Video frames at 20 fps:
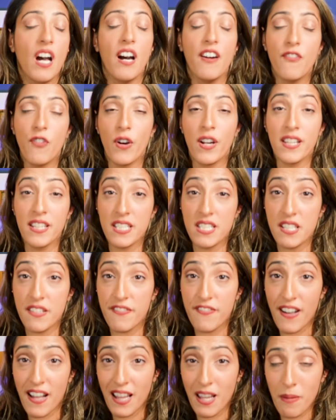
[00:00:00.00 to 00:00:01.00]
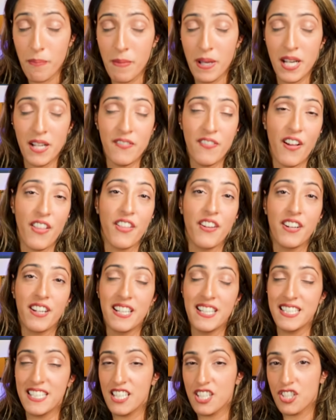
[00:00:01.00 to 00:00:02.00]
Avoiding the development of other
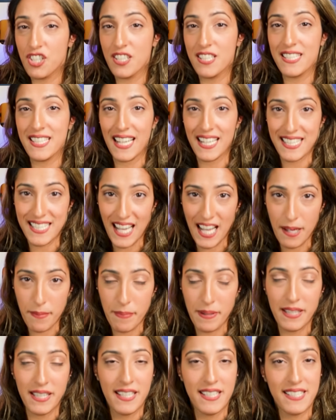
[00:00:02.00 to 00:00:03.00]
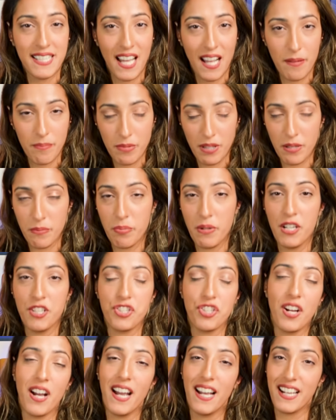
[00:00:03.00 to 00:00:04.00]
conditions like diabetes, high blood
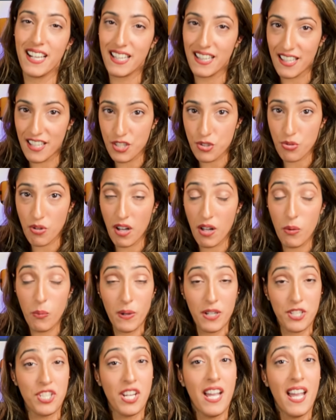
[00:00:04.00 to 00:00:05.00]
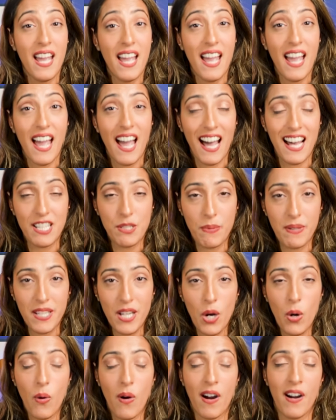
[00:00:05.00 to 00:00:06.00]
pressure, high cholesterol, which, as we
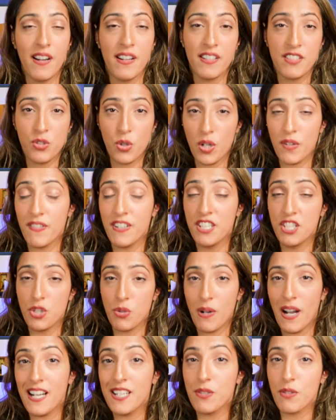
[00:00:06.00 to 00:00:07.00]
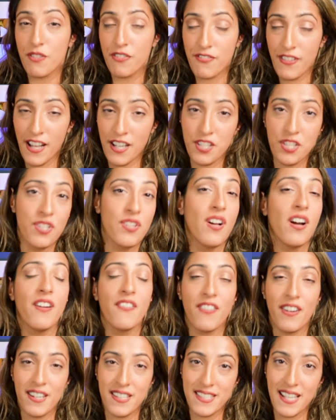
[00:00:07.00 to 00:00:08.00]
know, are sort of a direct reflection of
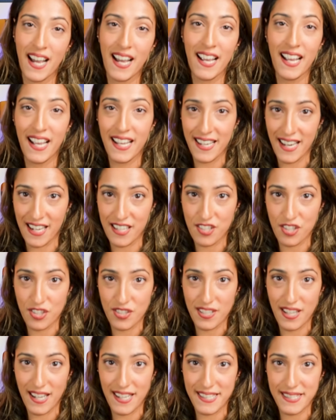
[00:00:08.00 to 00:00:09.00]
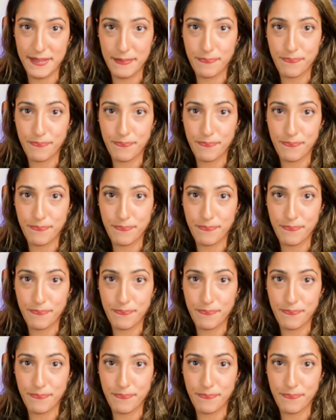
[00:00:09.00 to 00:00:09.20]
our diet and exercise.